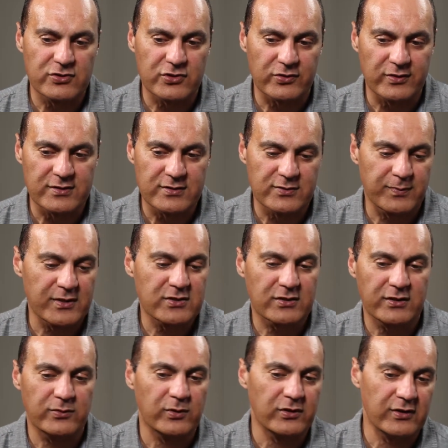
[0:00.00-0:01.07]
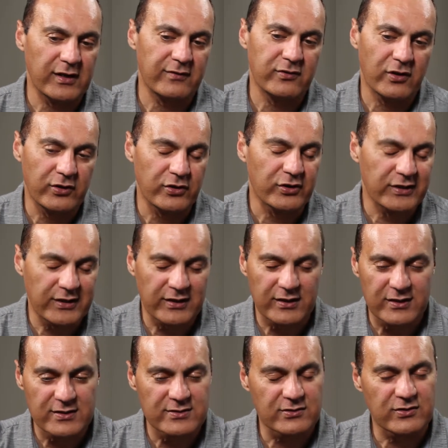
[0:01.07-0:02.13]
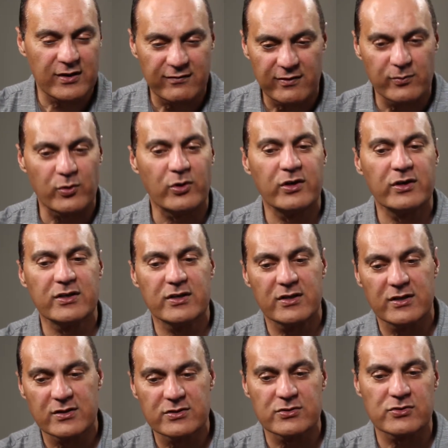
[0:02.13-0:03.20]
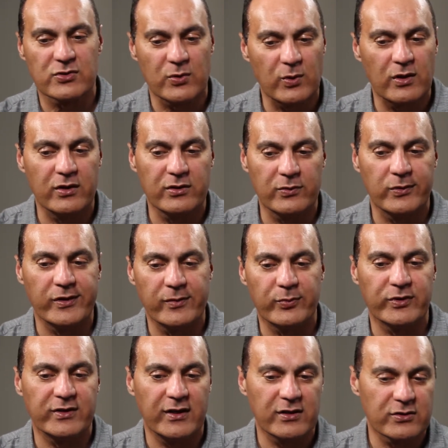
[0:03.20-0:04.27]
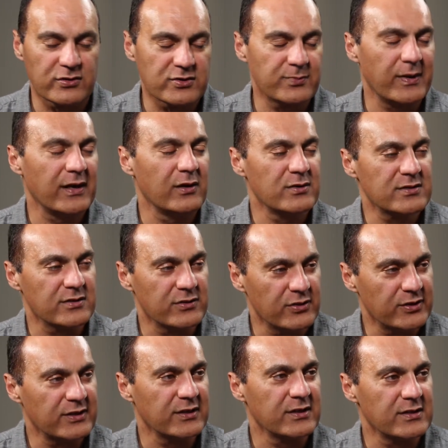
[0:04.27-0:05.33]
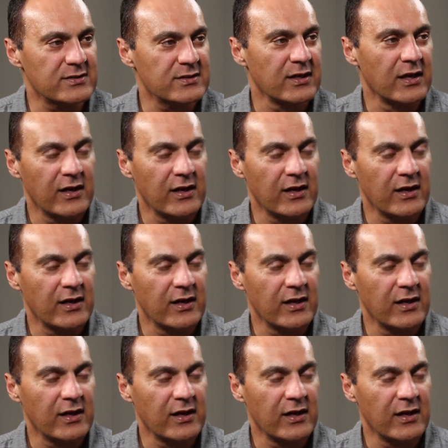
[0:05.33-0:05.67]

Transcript: insurance, especially when you have younger kids and you have a mortgage and so on, you want to protect your spouse and your kids